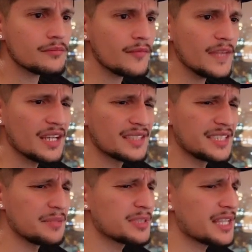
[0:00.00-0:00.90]

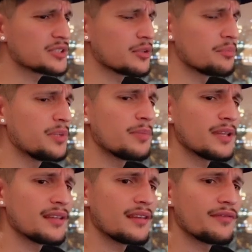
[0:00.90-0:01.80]
seems like some people are
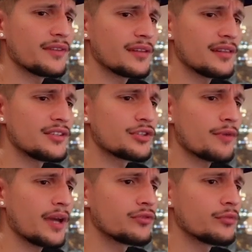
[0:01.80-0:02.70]
definitely
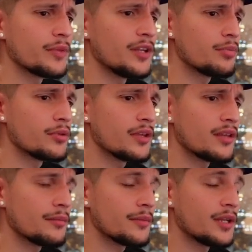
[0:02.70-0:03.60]
trying to manipulate
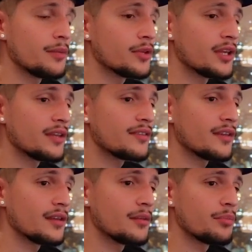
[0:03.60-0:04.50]
manipulate uh,
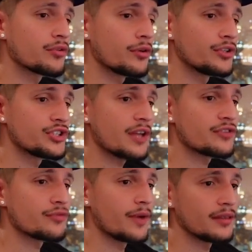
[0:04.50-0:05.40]
the Bitcoin chart
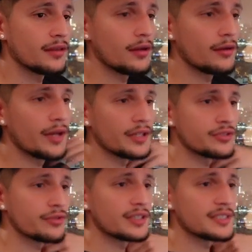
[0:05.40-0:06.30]
right now. As you
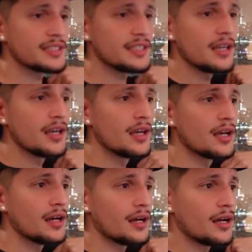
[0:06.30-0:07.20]
can see,
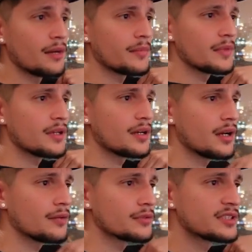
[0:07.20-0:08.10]
um, I
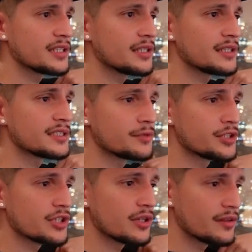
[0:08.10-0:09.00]
would say let's switch
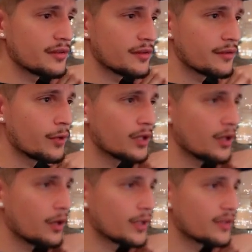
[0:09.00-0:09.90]
in the one
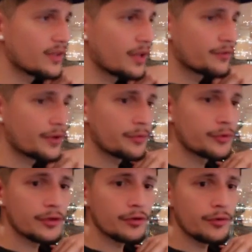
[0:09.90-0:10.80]
hour time frame real
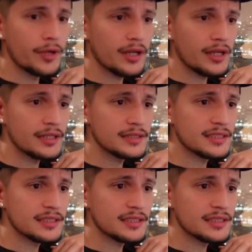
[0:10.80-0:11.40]
quick, guys.